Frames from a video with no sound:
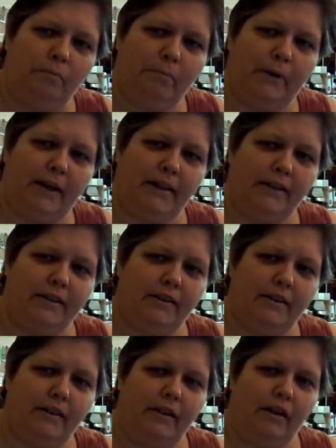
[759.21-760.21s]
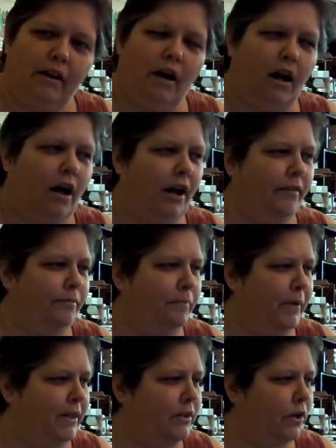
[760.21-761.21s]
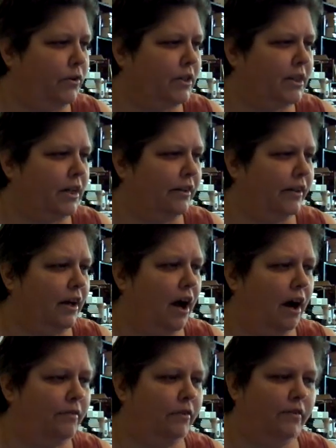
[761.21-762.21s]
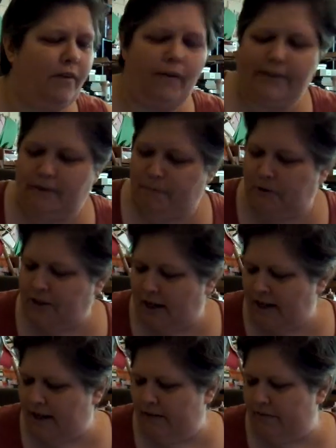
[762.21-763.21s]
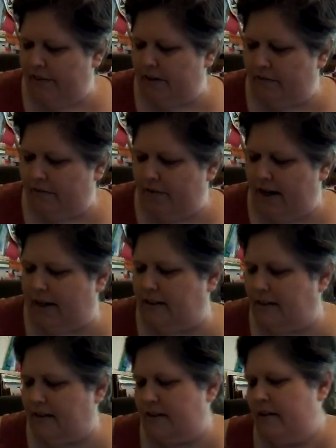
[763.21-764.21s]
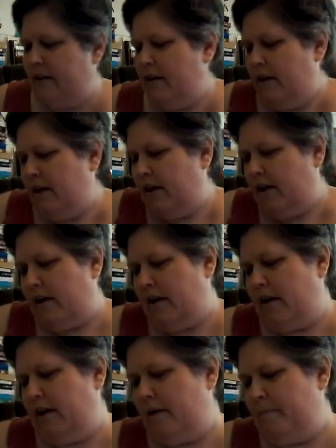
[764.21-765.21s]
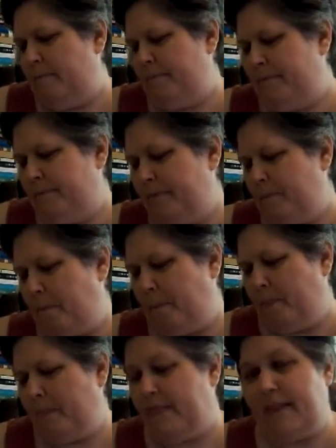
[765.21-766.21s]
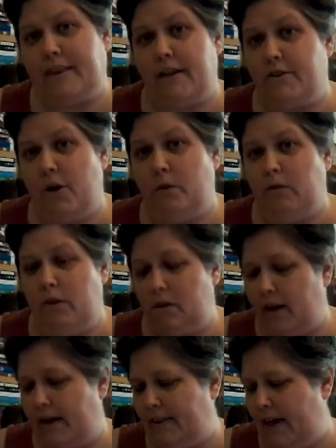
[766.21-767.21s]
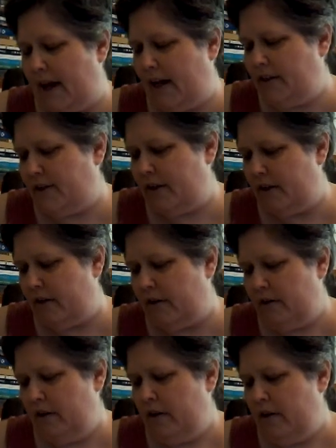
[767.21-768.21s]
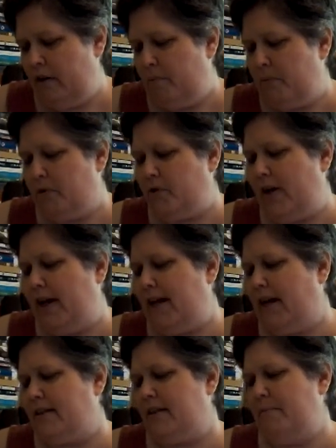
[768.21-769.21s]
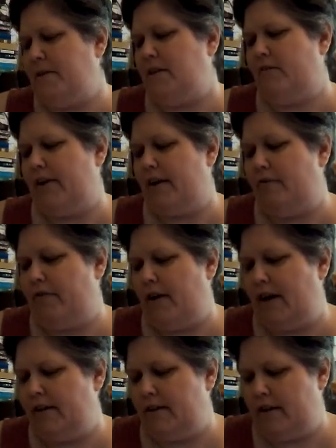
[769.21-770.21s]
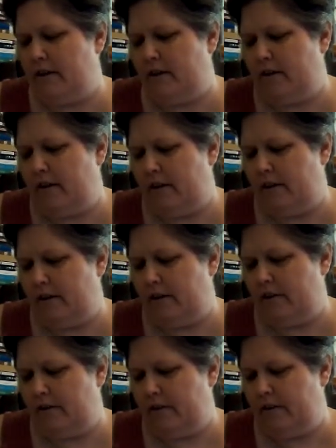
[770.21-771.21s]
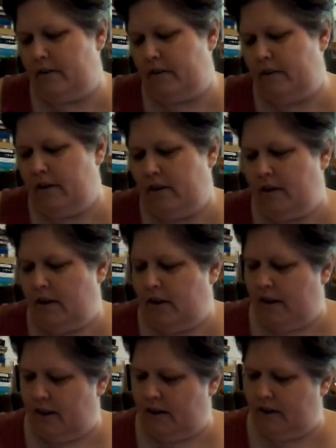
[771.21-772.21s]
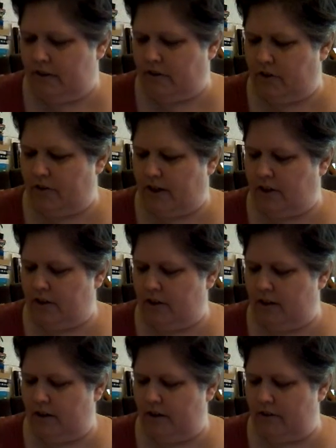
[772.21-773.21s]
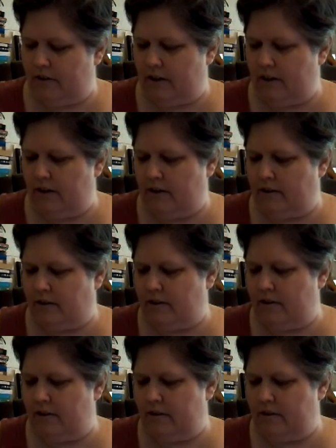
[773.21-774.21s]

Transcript: But I've been noticing on the cover of all these books, and even their friends, that they don't look like the age they're portrayed as. Let me see if I can find an illustration in here that is...